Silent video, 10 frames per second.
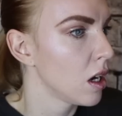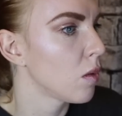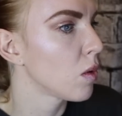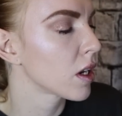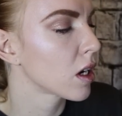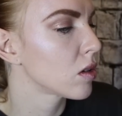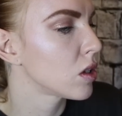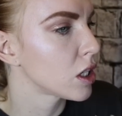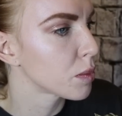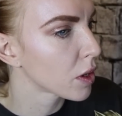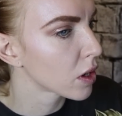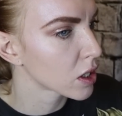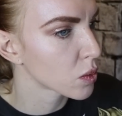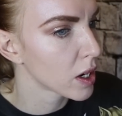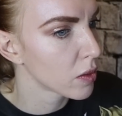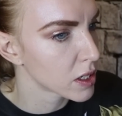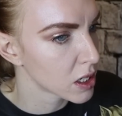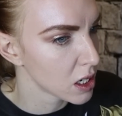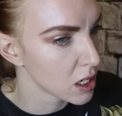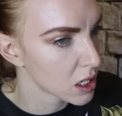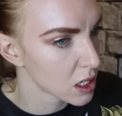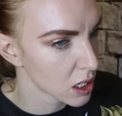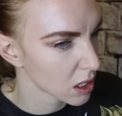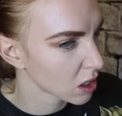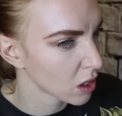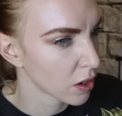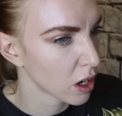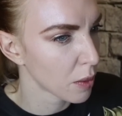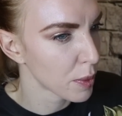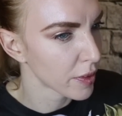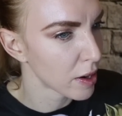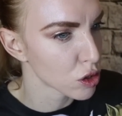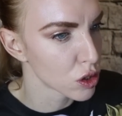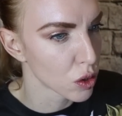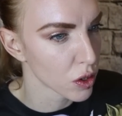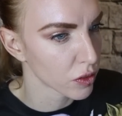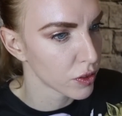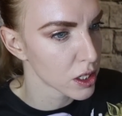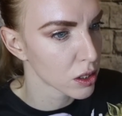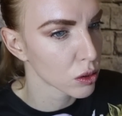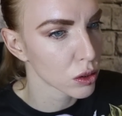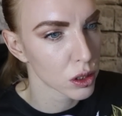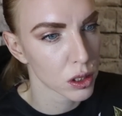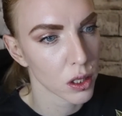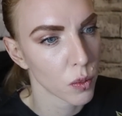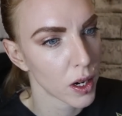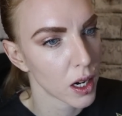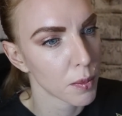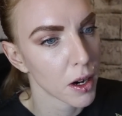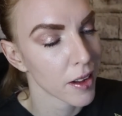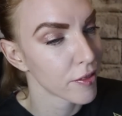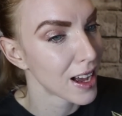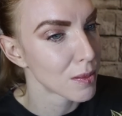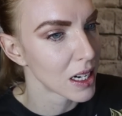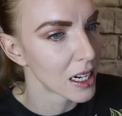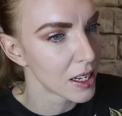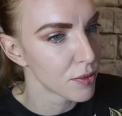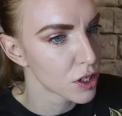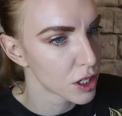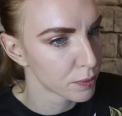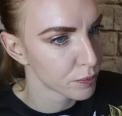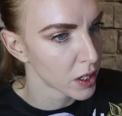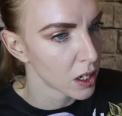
I want to go to this park as well, which is a couple of hours north of Västerås, where my family lives.